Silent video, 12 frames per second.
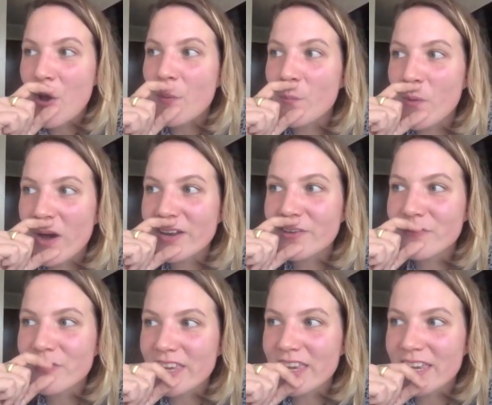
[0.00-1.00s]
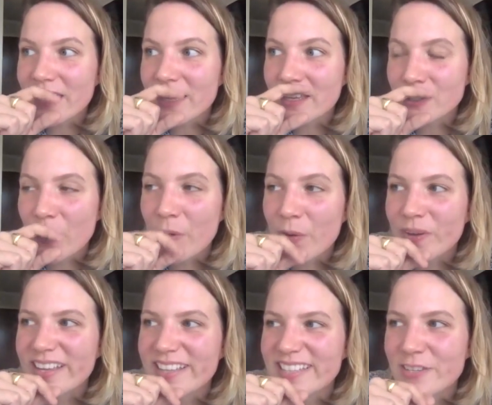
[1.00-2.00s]
one of the so
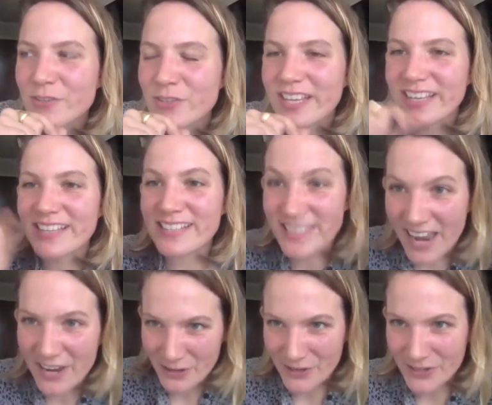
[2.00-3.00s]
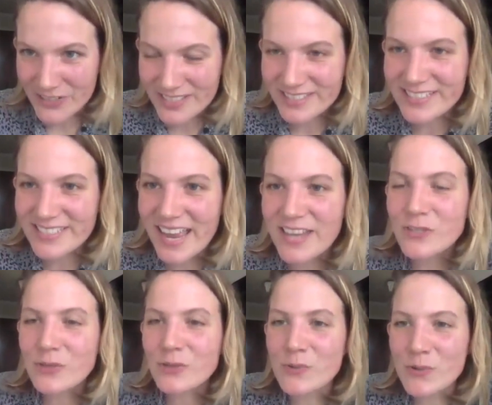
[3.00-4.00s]
it's interesting dieters tend
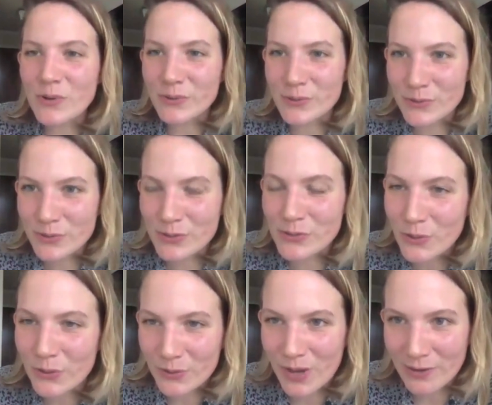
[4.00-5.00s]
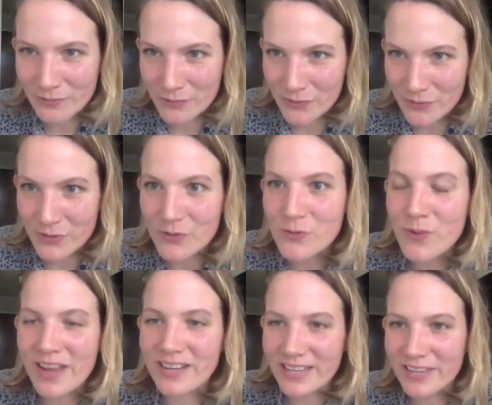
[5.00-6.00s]
to quote lose control around food
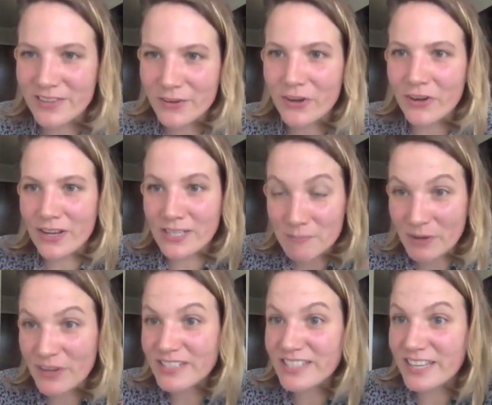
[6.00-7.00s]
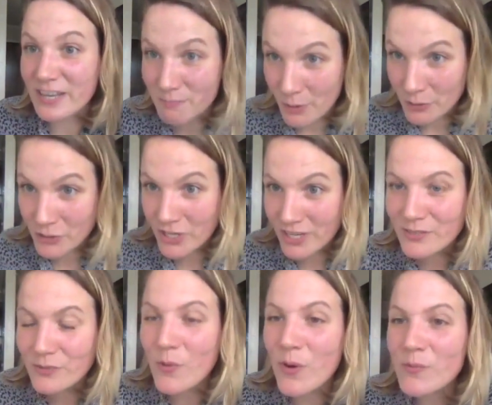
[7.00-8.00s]
when either experiencing
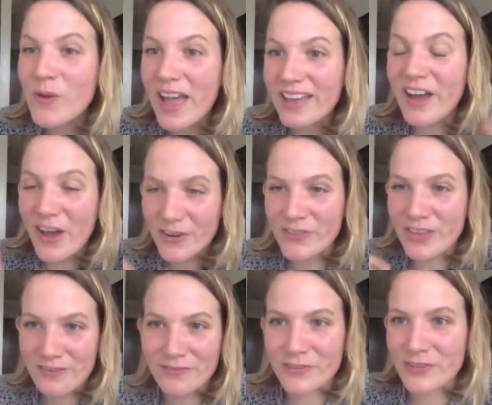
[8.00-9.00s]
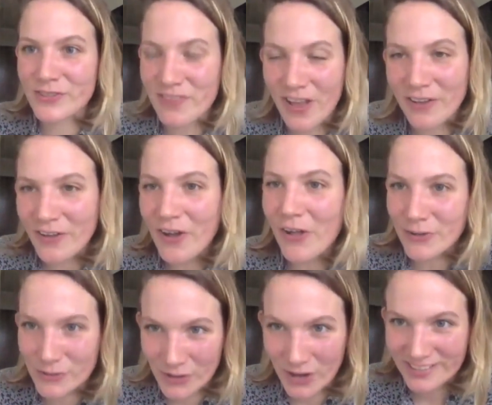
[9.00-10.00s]
emotions or when under the influence of alcohol
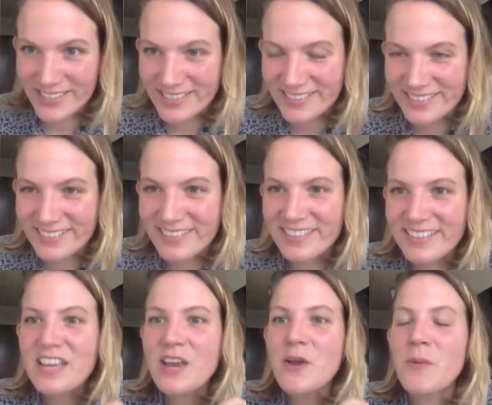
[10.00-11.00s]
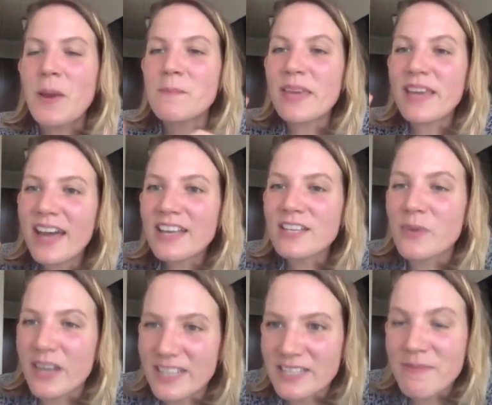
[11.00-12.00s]
or drugs mm. right because
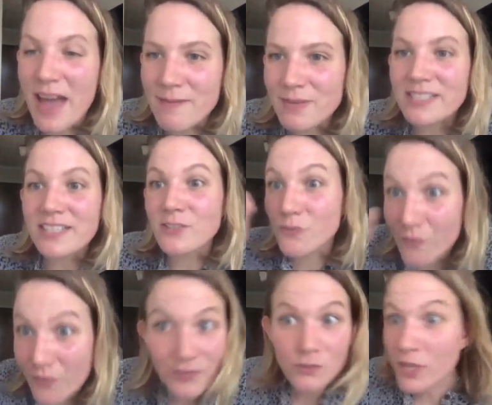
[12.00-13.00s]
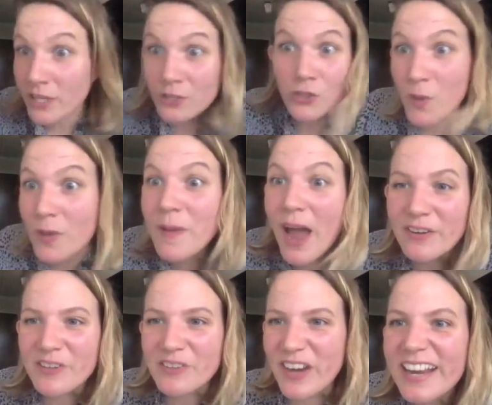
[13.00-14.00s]
what ends up happening is it kills your
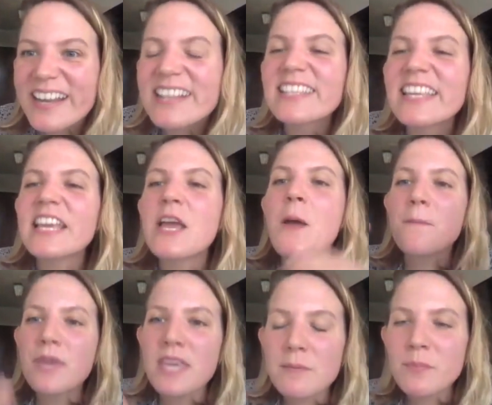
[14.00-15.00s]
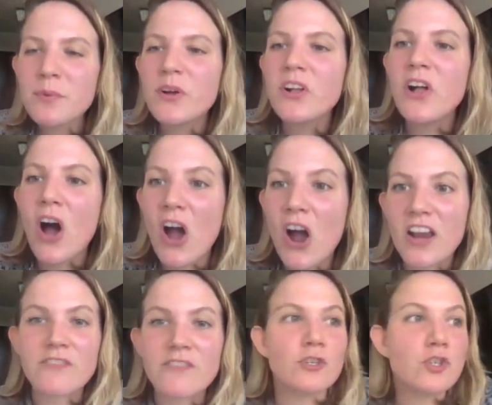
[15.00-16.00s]
willpower right it's like right. people are
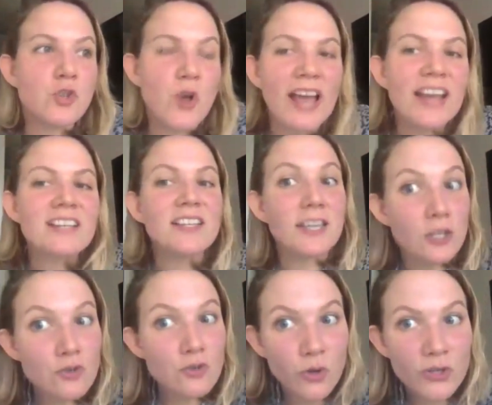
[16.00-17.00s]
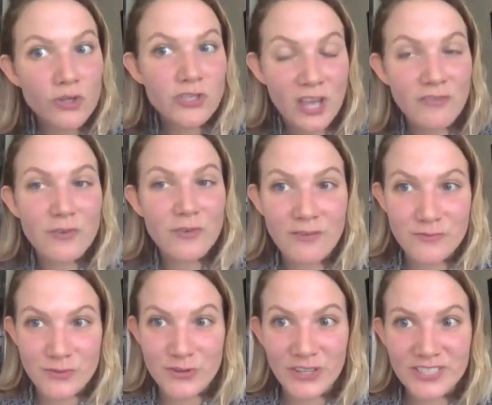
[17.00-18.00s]
if you're trying to like control yourself around food all